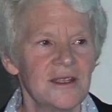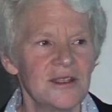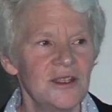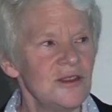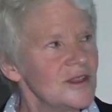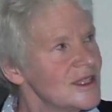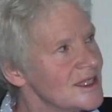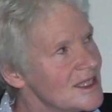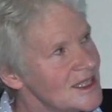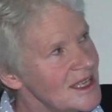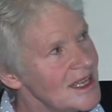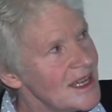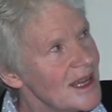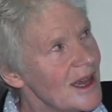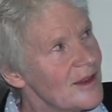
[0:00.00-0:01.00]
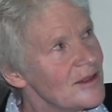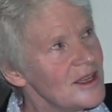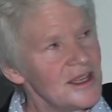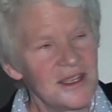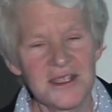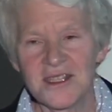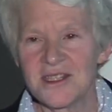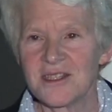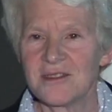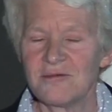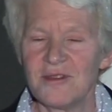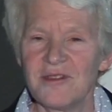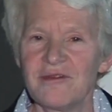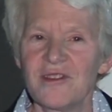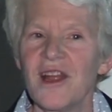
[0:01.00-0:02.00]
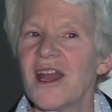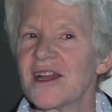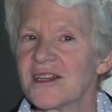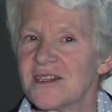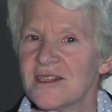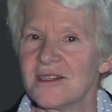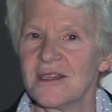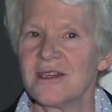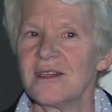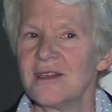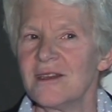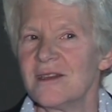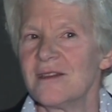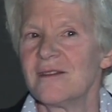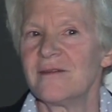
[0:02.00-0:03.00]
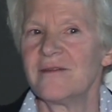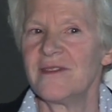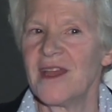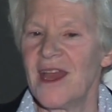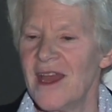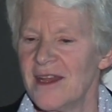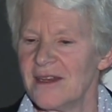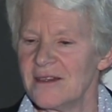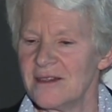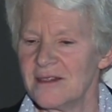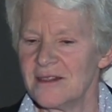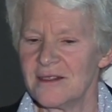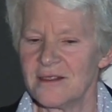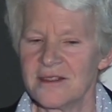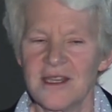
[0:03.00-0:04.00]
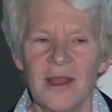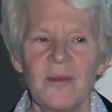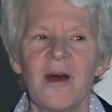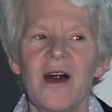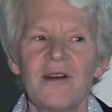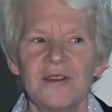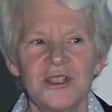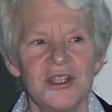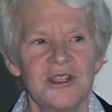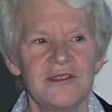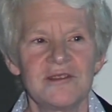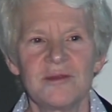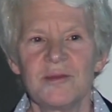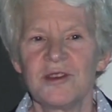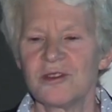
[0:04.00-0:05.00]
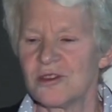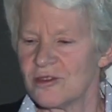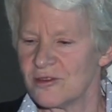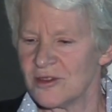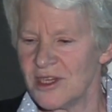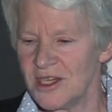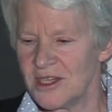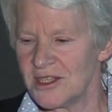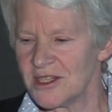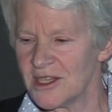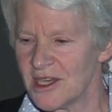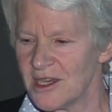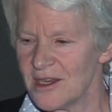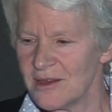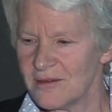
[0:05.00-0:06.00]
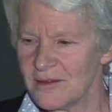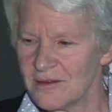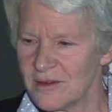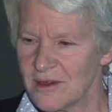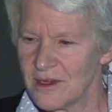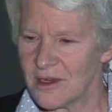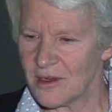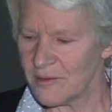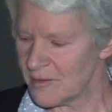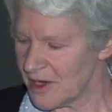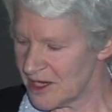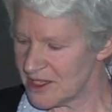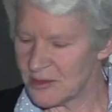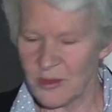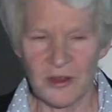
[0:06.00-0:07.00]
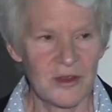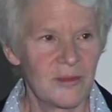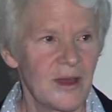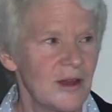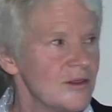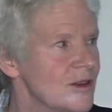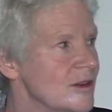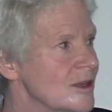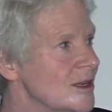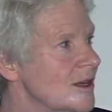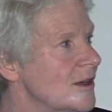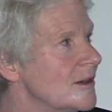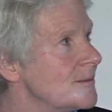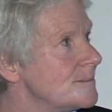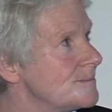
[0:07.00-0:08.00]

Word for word: So you can see how these reflect that typology of spiritual needs that I spoke about earlier.